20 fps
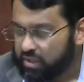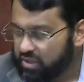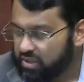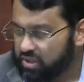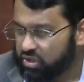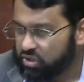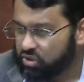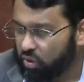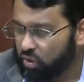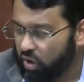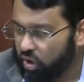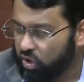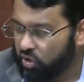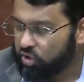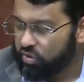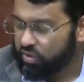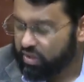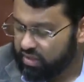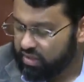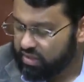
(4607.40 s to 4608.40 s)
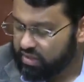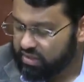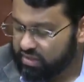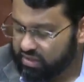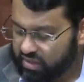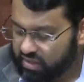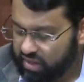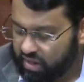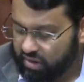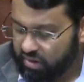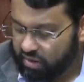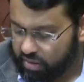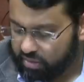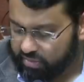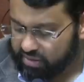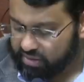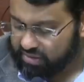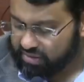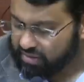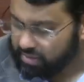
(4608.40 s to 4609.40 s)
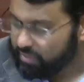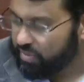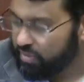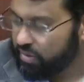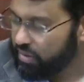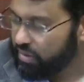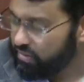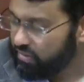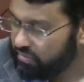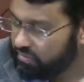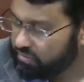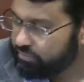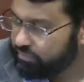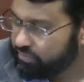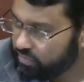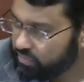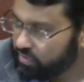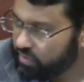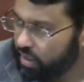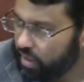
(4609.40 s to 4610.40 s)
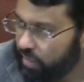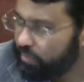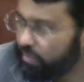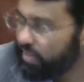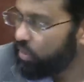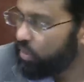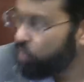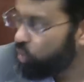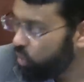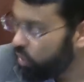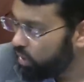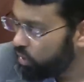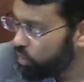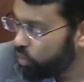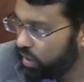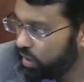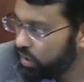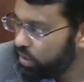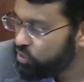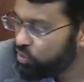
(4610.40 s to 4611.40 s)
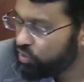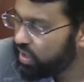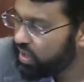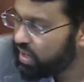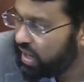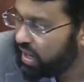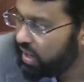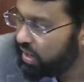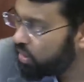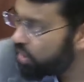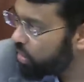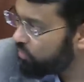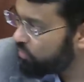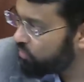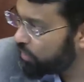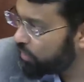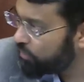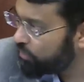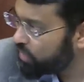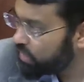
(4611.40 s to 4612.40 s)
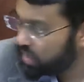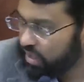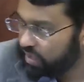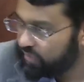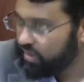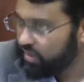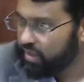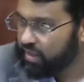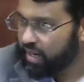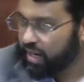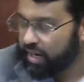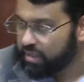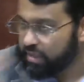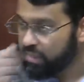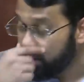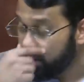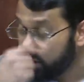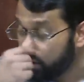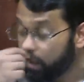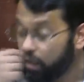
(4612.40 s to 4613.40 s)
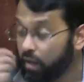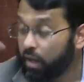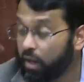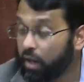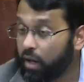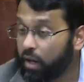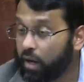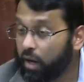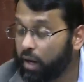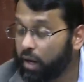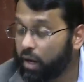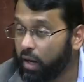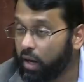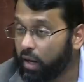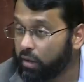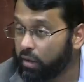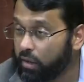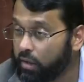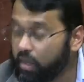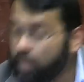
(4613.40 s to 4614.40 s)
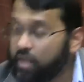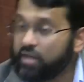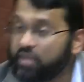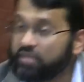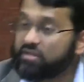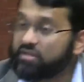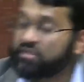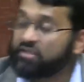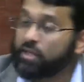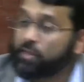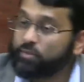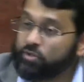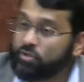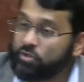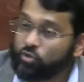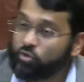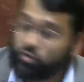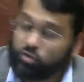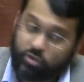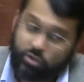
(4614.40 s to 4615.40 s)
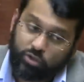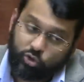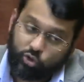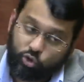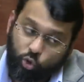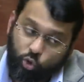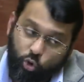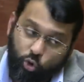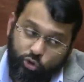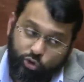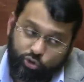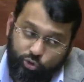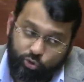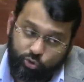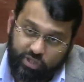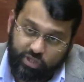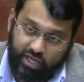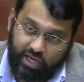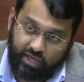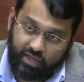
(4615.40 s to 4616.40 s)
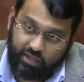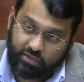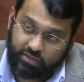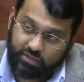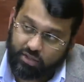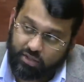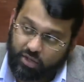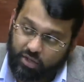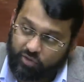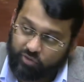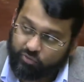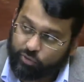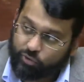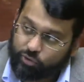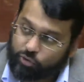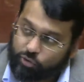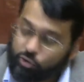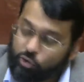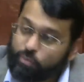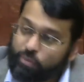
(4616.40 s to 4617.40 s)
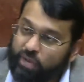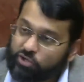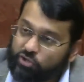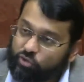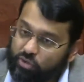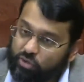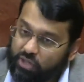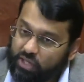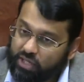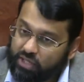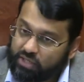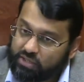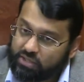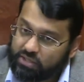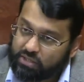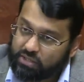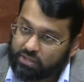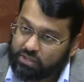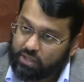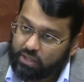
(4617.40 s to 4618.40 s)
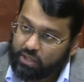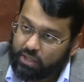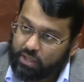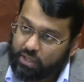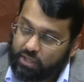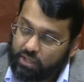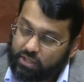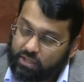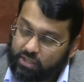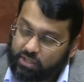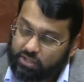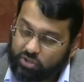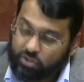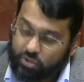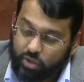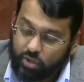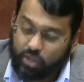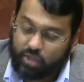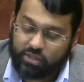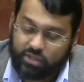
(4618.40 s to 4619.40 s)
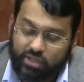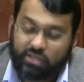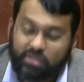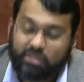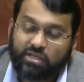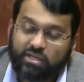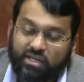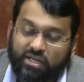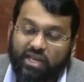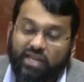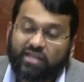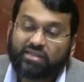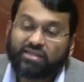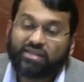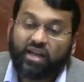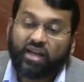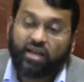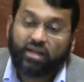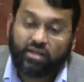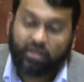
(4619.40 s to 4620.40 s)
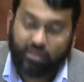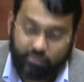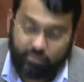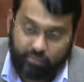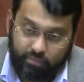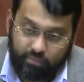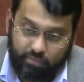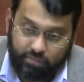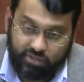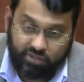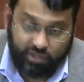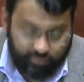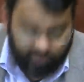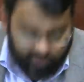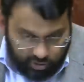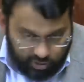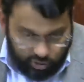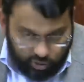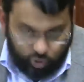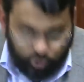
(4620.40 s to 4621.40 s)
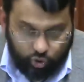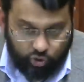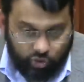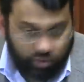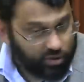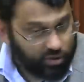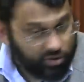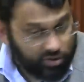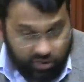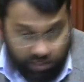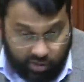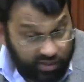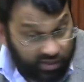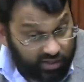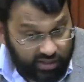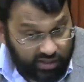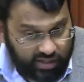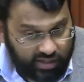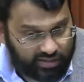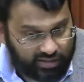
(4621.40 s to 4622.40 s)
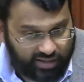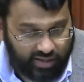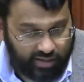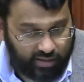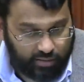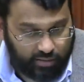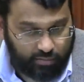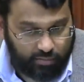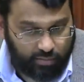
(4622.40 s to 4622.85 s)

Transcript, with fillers: to argue that it is haram is simply a big word. Where did you get haram from? Even the hadith, Allah has substituted your two days for two better days, does not indicate tahrim. Substitution does not indicate tahrim.